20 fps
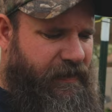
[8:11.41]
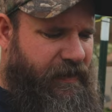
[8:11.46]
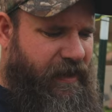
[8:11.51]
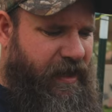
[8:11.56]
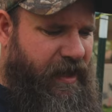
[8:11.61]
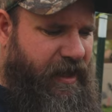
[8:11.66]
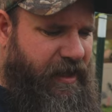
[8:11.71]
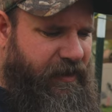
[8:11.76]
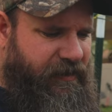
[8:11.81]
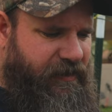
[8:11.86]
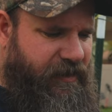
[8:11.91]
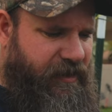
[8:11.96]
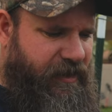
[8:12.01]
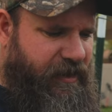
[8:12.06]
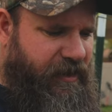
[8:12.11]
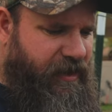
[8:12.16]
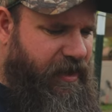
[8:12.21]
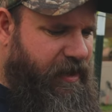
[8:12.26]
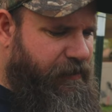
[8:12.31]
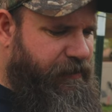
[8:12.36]
that
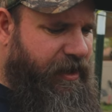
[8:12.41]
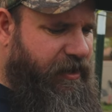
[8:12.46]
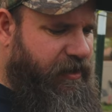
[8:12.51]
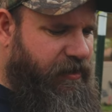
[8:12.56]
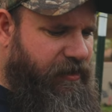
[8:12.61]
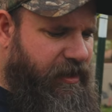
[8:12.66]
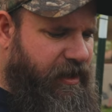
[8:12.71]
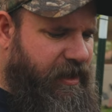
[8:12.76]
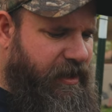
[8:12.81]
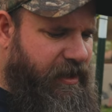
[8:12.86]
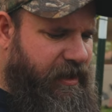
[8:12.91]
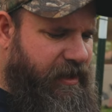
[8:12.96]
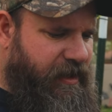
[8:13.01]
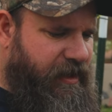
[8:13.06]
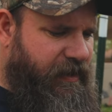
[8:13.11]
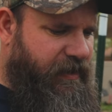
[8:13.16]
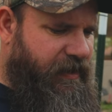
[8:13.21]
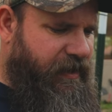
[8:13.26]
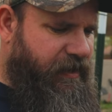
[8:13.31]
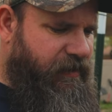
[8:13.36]
uh, I'm not going to get
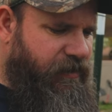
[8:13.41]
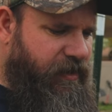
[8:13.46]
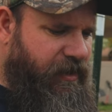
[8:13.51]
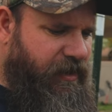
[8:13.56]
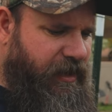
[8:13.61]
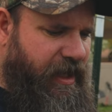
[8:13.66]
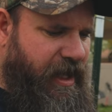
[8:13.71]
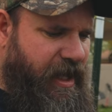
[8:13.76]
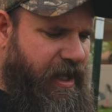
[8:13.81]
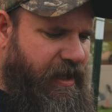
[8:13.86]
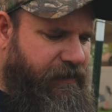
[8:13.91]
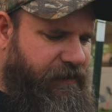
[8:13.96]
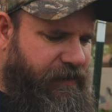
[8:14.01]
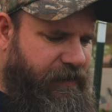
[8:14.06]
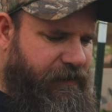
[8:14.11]
anything really out of